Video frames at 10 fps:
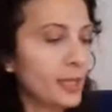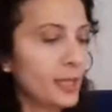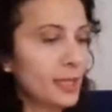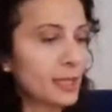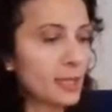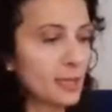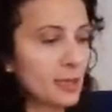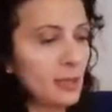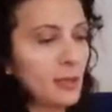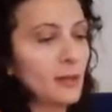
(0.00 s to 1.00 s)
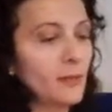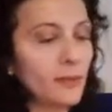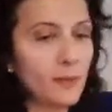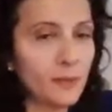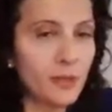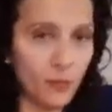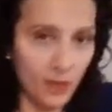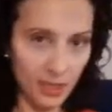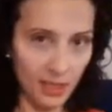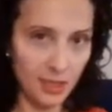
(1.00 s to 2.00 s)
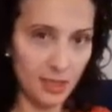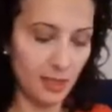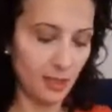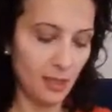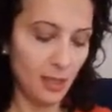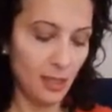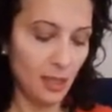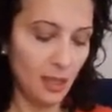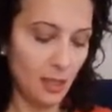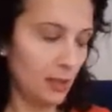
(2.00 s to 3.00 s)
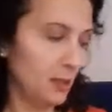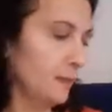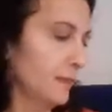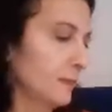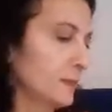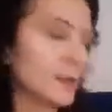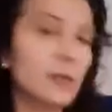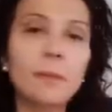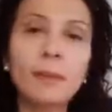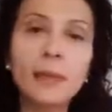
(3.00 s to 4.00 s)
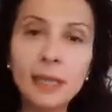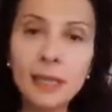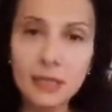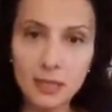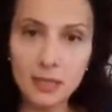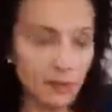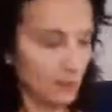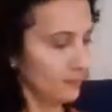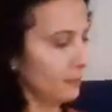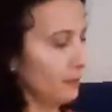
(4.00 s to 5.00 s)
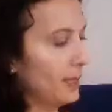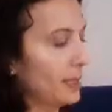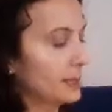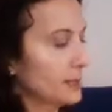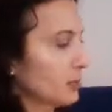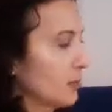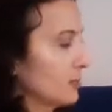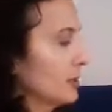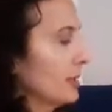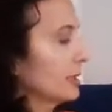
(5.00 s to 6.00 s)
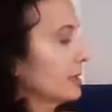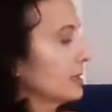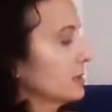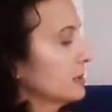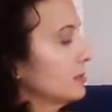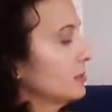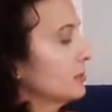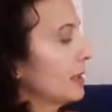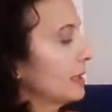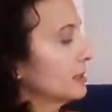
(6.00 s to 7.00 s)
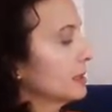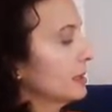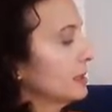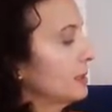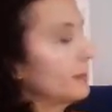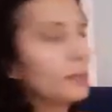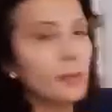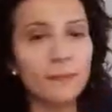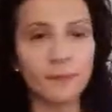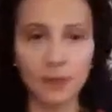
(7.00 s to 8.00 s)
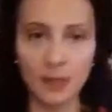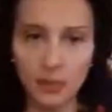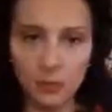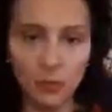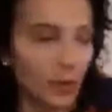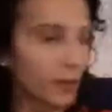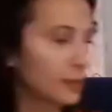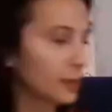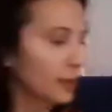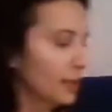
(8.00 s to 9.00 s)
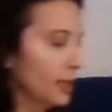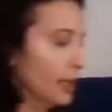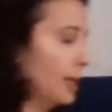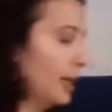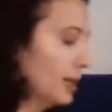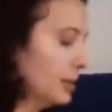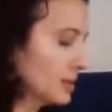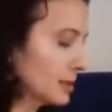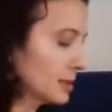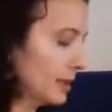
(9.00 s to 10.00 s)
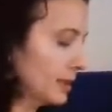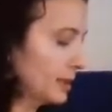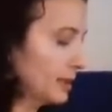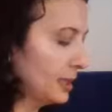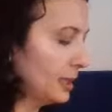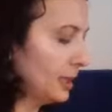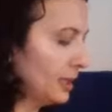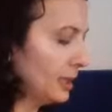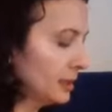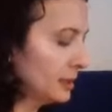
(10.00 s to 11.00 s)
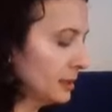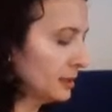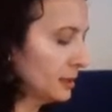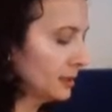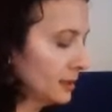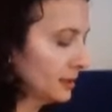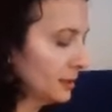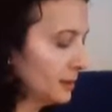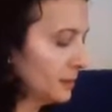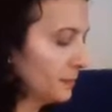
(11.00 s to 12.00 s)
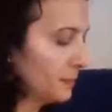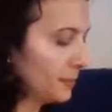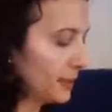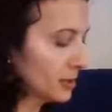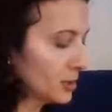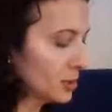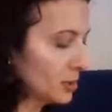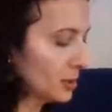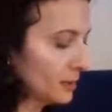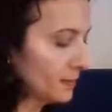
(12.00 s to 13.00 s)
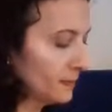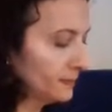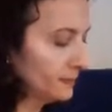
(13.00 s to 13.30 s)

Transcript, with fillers: these uh, differences. Um, please make a description like this. You write a number, this one, and you say in picture